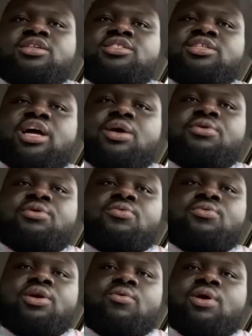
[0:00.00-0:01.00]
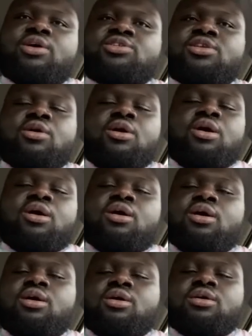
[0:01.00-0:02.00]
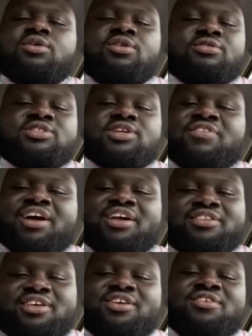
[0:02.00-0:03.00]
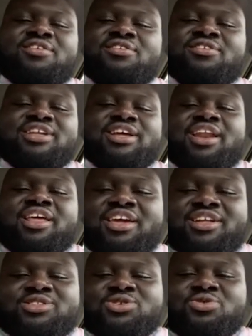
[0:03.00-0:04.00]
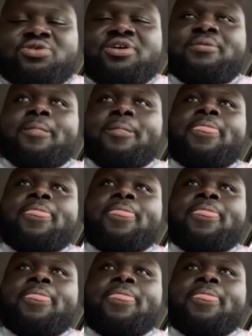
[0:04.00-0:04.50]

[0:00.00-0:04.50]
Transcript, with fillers: Just like with the Rick Ross, you know, oh, you know, stuff like that. You know, you just got to get to it.